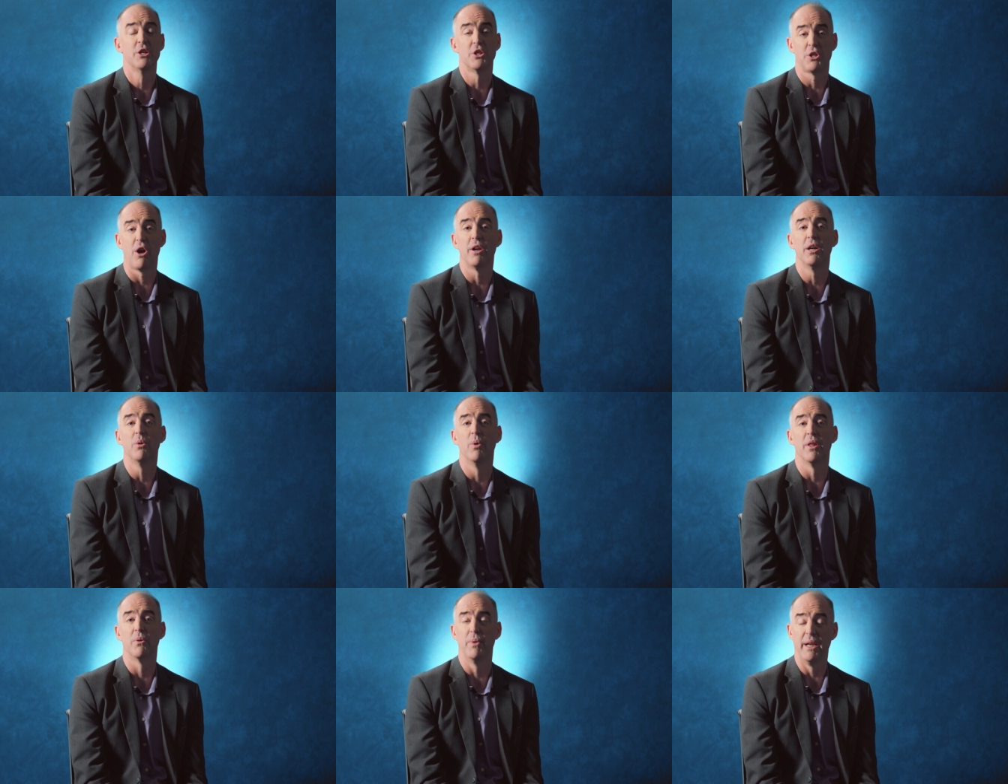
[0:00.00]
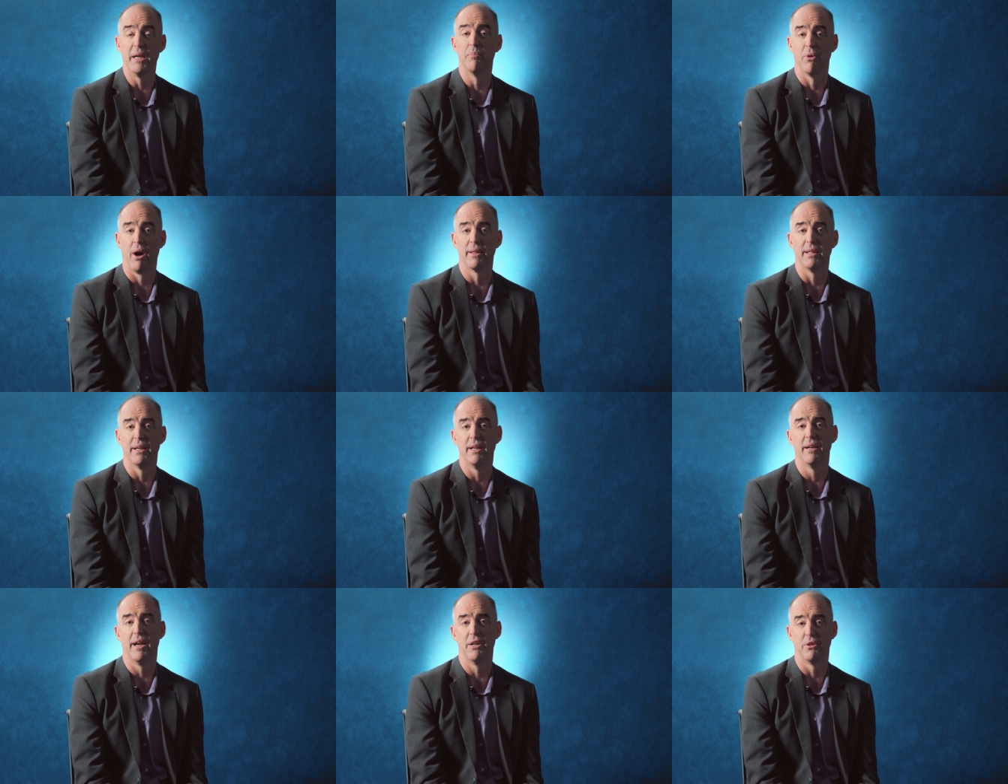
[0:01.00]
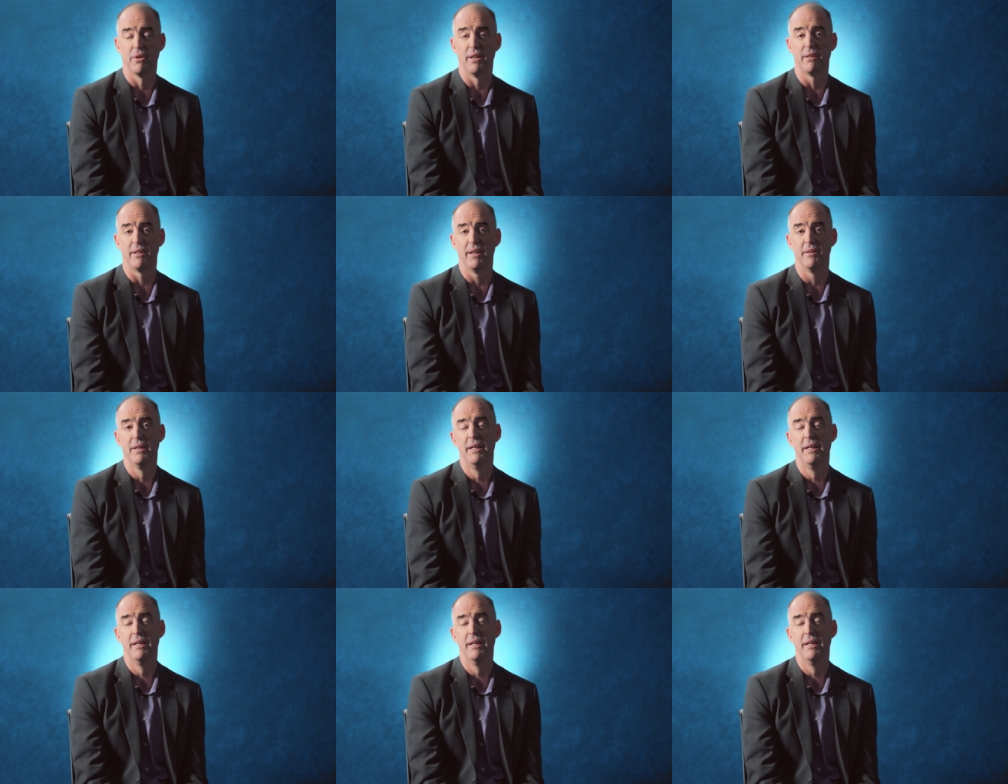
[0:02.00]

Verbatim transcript: starting with reading broadly and critically.